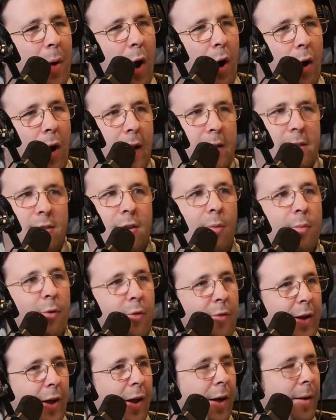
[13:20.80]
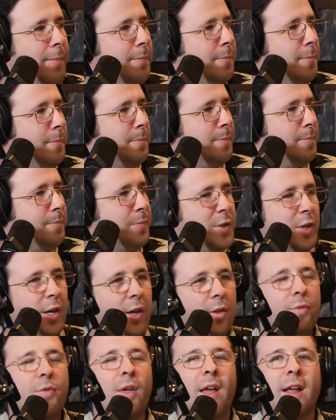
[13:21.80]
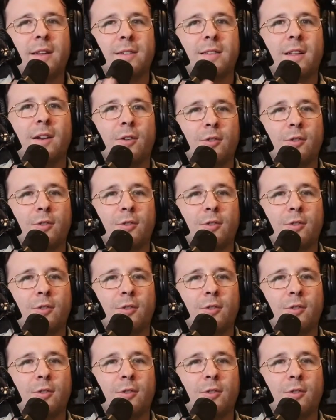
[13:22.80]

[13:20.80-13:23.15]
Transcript: right, so moving on to things that are